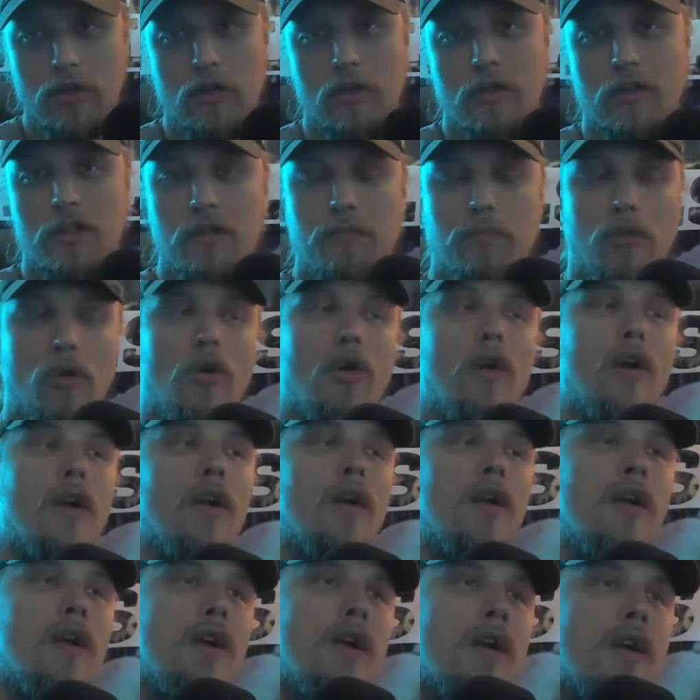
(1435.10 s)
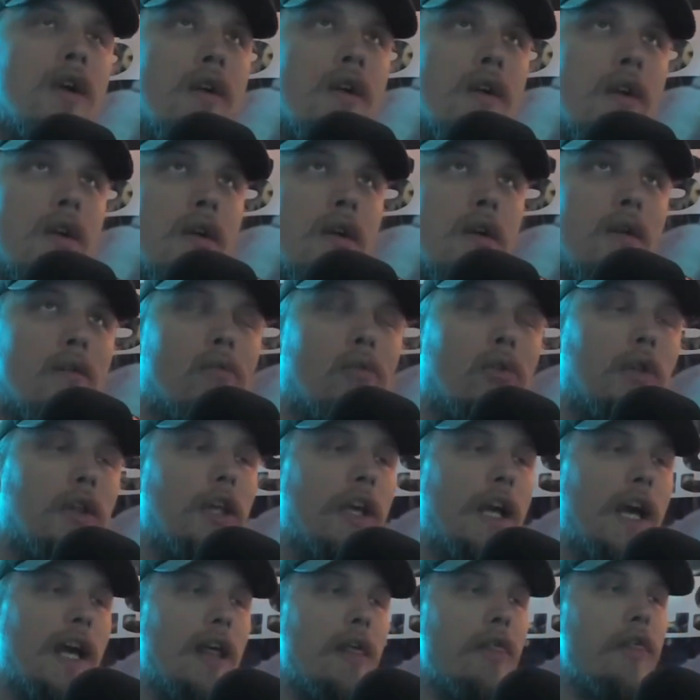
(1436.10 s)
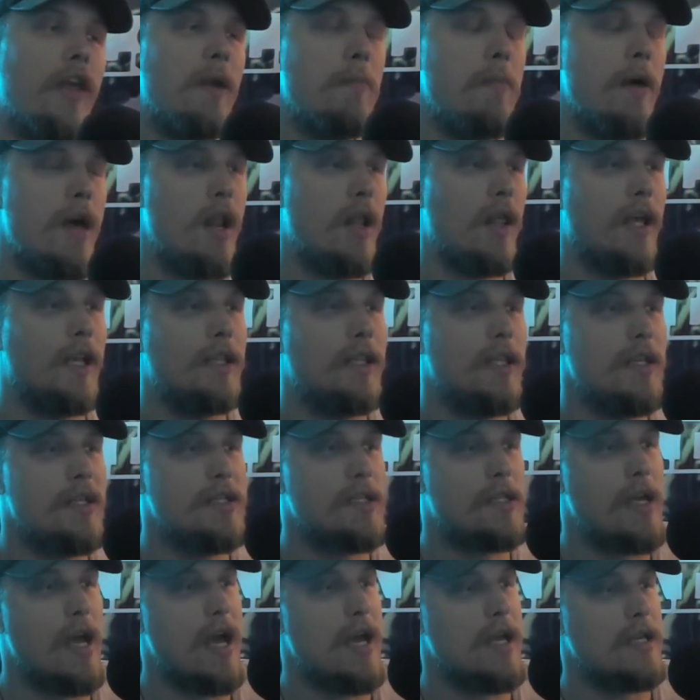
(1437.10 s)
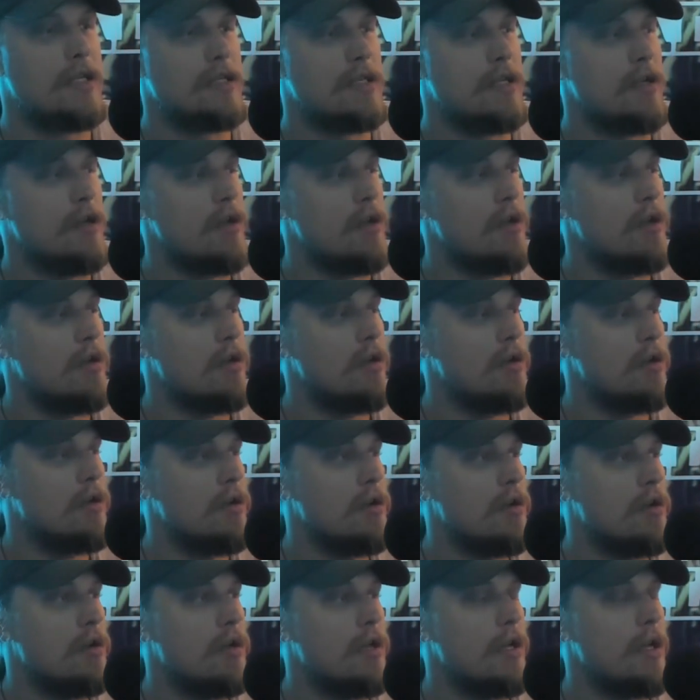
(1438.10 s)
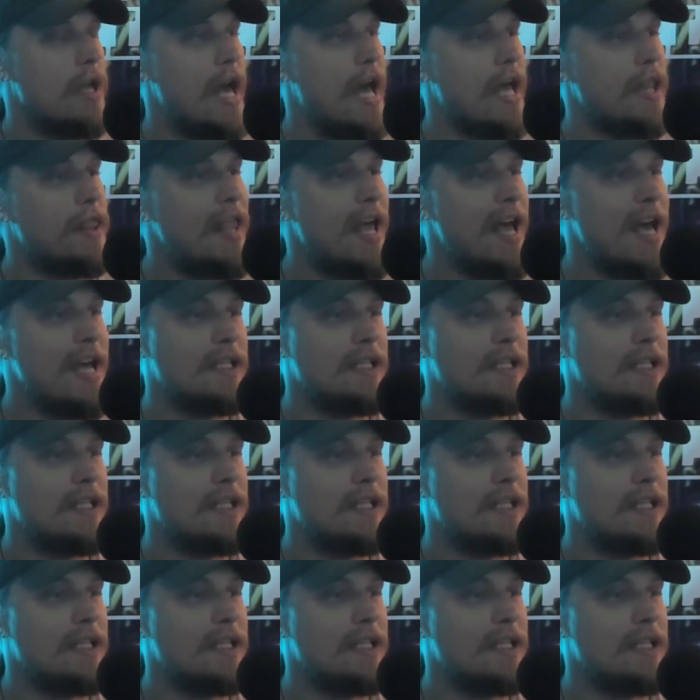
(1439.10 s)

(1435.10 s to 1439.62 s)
and explorer. Well, you got to think about it like this, guys. At that